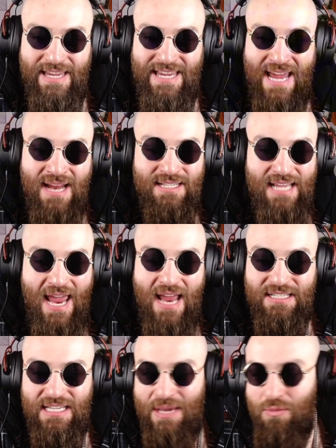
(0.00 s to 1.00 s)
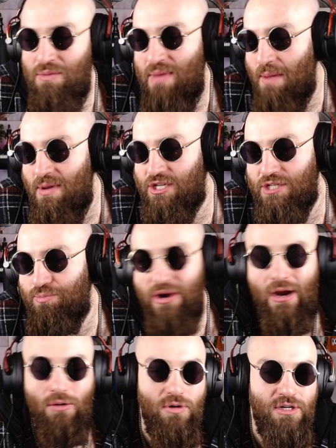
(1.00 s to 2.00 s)
king takes, and then we maybe just
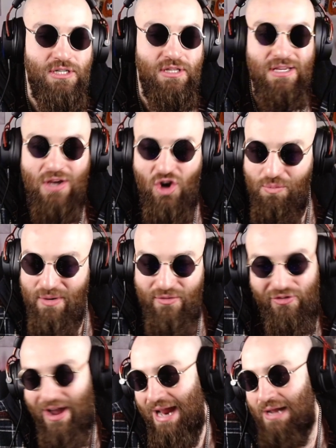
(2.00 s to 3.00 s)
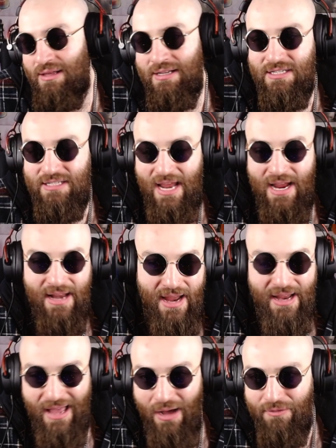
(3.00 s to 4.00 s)
bring our rook to the open file and stay and
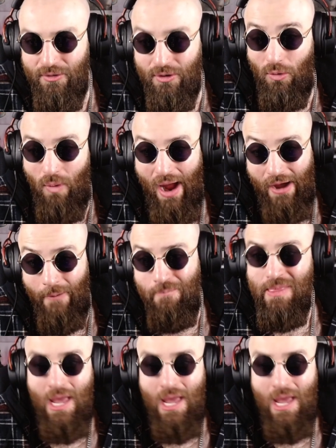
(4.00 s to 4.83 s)
hang out for a while.